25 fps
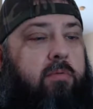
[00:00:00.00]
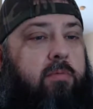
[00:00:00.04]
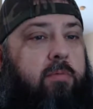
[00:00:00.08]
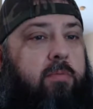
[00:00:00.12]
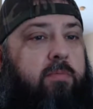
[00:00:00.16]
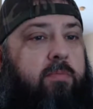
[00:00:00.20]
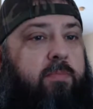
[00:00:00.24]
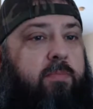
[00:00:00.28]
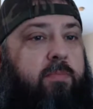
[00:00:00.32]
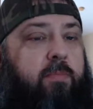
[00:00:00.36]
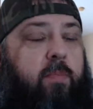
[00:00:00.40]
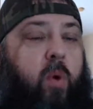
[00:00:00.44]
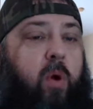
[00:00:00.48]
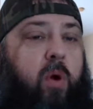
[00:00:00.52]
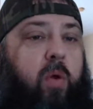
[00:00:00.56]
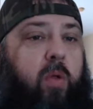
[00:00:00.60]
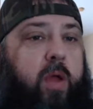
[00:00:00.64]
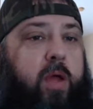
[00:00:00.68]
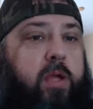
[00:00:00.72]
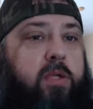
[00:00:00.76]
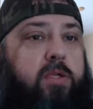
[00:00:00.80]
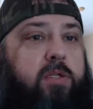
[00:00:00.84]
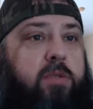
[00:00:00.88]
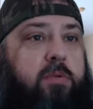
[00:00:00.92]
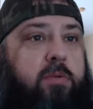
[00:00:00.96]
more or
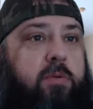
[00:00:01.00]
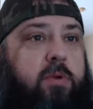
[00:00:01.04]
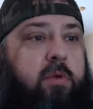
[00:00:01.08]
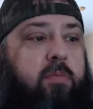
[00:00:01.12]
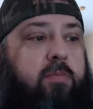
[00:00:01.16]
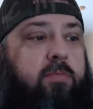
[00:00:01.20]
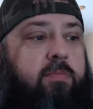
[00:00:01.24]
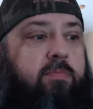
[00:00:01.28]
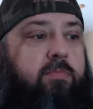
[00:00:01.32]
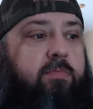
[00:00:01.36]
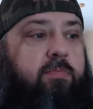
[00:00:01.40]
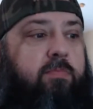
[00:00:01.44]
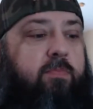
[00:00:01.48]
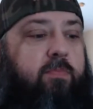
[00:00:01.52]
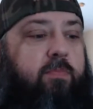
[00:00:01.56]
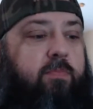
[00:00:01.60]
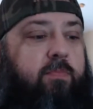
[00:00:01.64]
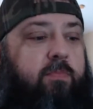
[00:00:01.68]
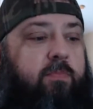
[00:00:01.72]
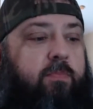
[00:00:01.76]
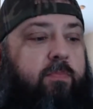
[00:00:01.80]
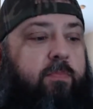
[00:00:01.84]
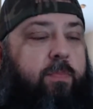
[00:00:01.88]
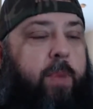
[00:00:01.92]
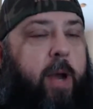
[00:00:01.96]
less
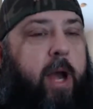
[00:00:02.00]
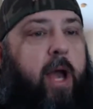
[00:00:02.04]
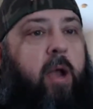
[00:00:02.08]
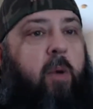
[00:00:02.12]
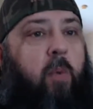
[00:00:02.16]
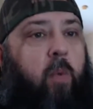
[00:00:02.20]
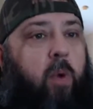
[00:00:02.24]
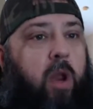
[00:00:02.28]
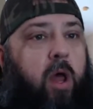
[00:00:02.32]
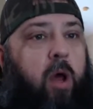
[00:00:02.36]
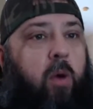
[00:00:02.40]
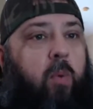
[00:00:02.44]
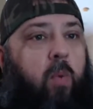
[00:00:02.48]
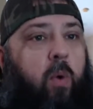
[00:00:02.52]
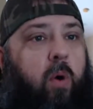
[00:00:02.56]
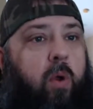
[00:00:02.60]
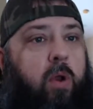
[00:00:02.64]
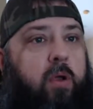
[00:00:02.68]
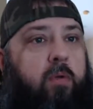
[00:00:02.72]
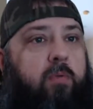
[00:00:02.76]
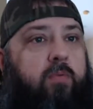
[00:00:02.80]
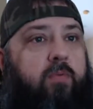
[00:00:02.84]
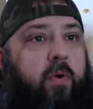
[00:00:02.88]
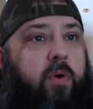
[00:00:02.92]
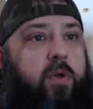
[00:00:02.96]
buying what I
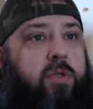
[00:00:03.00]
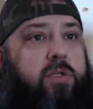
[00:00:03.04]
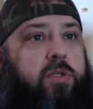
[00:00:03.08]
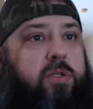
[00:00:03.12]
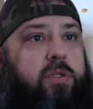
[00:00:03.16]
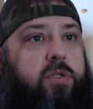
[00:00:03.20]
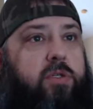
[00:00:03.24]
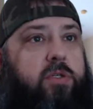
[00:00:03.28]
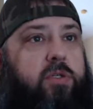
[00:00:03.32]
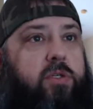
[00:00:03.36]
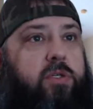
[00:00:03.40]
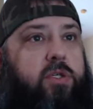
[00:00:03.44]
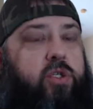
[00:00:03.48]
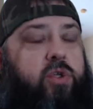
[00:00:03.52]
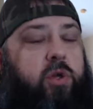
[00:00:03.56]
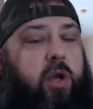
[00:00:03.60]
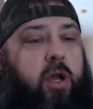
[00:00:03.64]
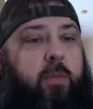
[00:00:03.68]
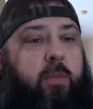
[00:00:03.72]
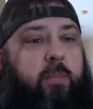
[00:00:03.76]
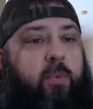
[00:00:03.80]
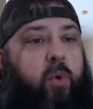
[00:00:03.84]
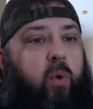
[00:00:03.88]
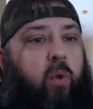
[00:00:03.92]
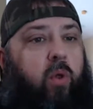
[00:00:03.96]
wanted versus just trying
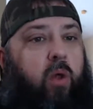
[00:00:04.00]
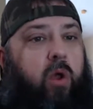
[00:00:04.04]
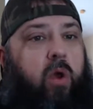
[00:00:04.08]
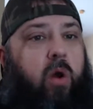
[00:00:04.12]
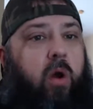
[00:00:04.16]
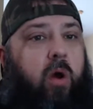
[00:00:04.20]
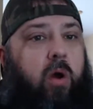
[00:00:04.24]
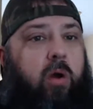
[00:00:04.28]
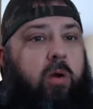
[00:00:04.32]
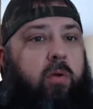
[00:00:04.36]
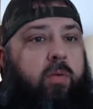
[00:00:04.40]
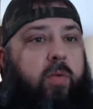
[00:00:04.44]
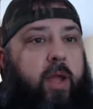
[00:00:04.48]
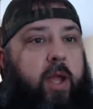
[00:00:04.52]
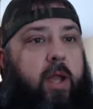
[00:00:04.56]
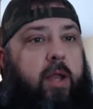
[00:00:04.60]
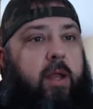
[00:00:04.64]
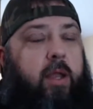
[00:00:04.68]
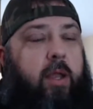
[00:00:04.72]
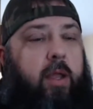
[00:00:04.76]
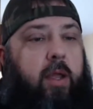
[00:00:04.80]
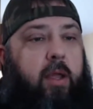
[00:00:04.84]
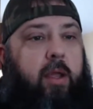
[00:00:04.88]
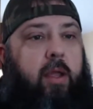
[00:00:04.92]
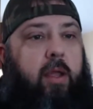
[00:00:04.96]
to pull a card that
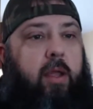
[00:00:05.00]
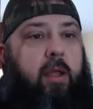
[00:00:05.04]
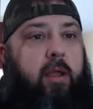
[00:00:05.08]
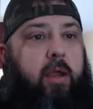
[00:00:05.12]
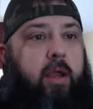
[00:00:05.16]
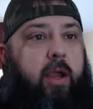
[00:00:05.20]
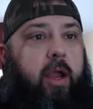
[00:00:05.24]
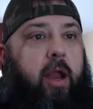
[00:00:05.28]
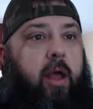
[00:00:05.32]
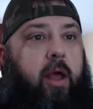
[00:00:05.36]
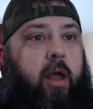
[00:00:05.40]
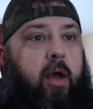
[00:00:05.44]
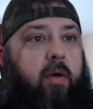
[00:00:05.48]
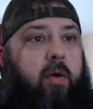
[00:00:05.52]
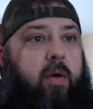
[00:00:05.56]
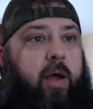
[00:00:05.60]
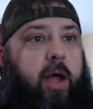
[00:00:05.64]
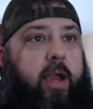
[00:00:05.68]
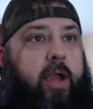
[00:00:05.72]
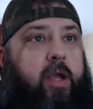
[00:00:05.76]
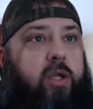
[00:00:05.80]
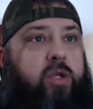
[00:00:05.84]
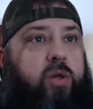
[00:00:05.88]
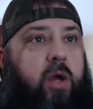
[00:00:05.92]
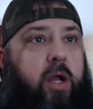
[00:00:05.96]

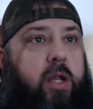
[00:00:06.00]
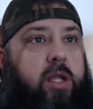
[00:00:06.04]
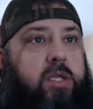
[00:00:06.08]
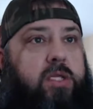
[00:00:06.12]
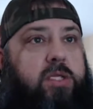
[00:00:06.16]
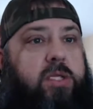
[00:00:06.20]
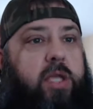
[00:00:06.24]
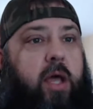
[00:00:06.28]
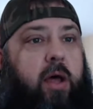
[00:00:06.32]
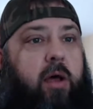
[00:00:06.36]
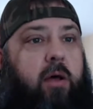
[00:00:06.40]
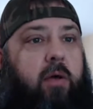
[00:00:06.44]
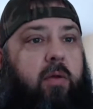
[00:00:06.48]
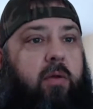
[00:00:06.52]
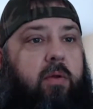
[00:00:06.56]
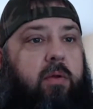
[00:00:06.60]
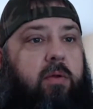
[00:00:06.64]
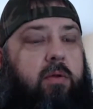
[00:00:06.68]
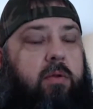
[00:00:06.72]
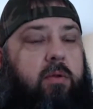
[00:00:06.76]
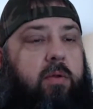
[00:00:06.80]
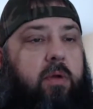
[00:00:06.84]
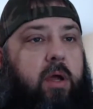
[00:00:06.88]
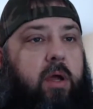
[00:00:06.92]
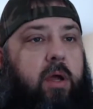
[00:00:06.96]
I could try to sell
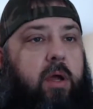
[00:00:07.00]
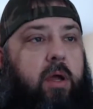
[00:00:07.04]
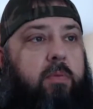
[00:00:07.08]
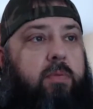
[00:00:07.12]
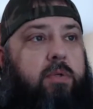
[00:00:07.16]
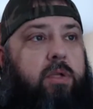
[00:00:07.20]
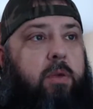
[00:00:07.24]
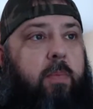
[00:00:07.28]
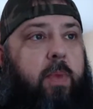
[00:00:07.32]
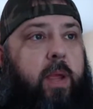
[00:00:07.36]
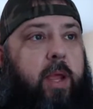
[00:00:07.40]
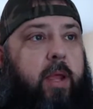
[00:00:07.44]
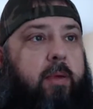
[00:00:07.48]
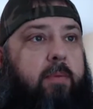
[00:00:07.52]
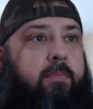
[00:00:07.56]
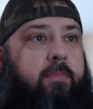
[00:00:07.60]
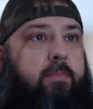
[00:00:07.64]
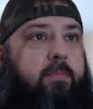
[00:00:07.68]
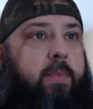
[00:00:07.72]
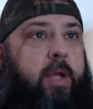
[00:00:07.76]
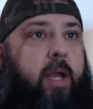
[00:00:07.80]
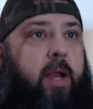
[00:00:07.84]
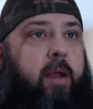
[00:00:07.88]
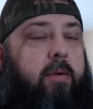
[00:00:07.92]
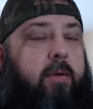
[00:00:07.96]
to make
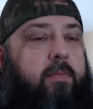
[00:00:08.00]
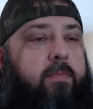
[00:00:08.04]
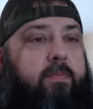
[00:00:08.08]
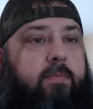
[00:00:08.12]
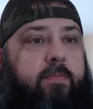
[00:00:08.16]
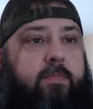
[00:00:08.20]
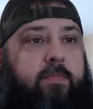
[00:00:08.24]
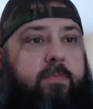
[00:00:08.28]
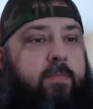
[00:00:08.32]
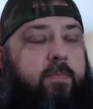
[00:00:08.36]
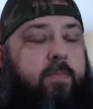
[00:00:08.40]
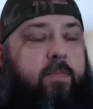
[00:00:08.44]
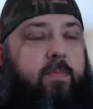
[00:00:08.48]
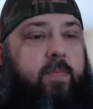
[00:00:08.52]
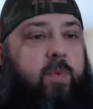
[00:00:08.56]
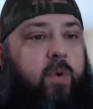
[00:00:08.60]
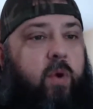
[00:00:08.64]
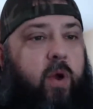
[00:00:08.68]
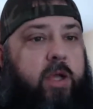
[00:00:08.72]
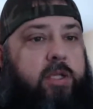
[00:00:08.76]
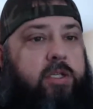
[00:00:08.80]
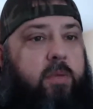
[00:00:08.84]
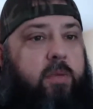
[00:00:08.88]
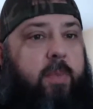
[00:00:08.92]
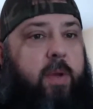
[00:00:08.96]

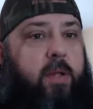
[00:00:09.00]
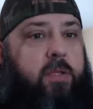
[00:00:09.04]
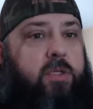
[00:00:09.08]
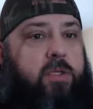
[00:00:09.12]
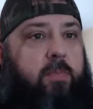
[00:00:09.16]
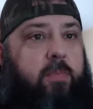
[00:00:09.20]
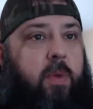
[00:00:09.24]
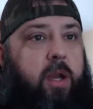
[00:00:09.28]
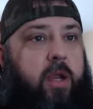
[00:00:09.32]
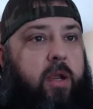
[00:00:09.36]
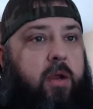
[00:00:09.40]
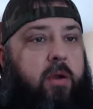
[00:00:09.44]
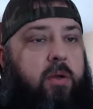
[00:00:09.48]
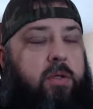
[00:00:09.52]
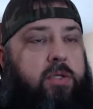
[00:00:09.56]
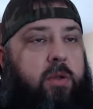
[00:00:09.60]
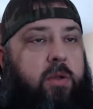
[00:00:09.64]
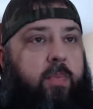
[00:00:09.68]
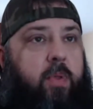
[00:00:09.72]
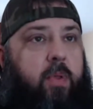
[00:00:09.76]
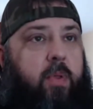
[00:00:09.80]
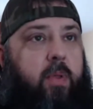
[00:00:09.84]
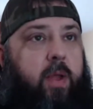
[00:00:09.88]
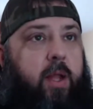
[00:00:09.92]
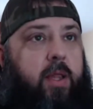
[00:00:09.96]
crazy amounts of money or
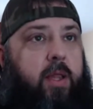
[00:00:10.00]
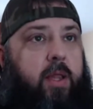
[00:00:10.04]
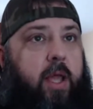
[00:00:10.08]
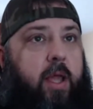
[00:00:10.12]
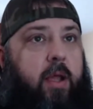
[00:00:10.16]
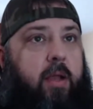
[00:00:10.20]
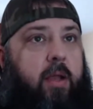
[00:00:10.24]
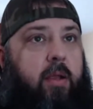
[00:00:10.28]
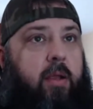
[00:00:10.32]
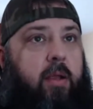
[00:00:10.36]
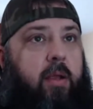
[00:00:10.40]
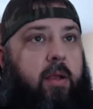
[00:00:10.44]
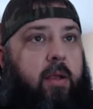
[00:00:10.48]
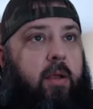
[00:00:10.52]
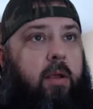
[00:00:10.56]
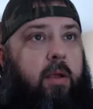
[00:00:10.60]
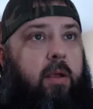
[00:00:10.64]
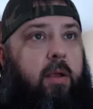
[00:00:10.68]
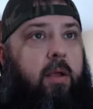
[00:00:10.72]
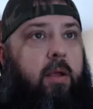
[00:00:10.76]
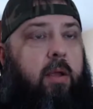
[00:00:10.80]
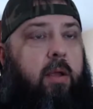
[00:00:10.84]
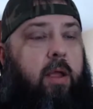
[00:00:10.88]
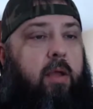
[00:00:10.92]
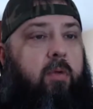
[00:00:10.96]
something like that,
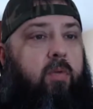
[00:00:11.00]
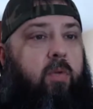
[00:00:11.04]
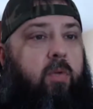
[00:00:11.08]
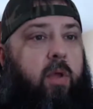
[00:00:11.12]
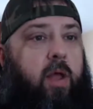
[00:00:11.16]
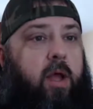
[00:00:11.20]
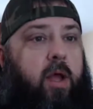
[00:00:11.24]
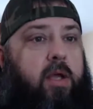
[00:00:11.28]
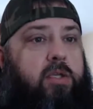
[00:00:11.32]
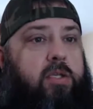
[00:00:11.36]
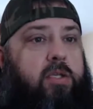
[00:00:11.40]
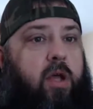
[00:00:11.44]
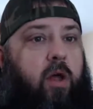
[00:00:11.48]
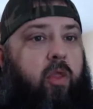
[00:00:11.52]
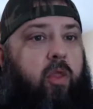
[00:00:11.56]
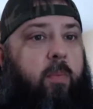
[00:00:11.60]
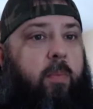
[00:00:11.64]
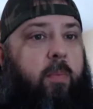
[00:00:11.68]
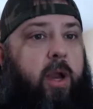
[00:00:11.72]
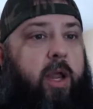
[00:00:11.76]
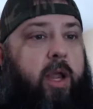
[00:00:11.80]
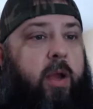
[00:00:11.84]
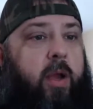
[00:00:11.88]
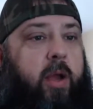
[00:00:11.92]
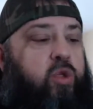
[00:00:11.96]
and realize all the
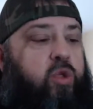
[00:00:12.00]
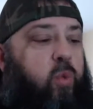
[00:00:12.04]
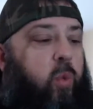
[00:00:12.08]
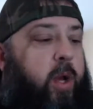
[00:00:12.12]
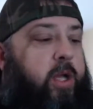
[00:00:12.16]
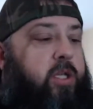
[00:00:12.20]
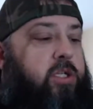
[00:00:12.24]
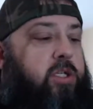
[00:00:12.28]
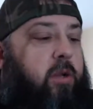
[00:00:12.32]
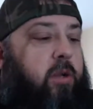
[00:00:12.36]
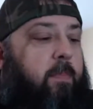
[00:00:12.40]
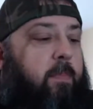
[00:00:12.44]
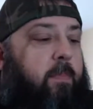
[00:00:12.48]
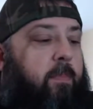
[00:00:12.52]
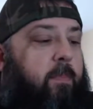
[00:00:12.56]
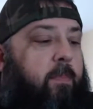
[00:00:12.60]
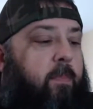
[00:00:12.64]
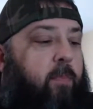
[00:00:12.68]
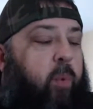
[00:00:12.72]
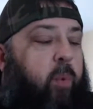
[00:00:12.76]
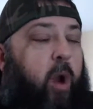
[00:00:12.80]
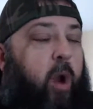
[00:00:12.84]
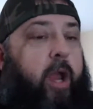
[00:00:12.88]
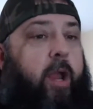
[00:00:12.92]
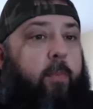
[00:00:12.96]
money I was wasting
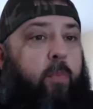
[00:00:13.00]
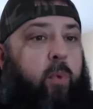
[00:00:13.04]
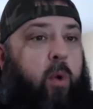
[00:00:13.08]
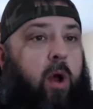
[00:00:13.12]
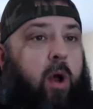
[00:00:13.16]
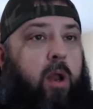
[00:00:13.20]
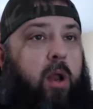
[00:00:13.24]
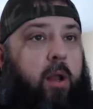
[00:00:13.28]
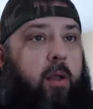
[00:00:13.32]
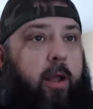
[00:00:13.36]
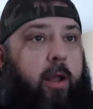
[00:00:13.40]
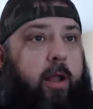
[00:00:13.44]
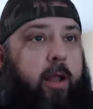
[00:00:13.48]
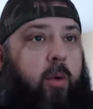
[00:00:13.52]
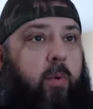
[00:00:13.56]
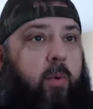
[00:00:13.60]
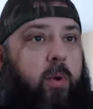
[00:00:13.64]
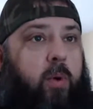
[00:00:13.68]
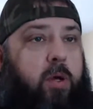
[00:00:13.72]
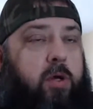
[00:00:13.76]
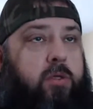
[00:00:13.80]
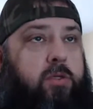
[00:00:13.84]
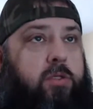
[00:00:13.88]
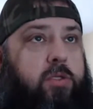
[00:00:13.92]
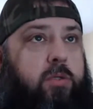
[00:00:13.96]
breaking product like I
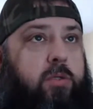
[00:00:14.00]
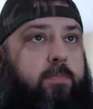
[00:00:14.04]
was.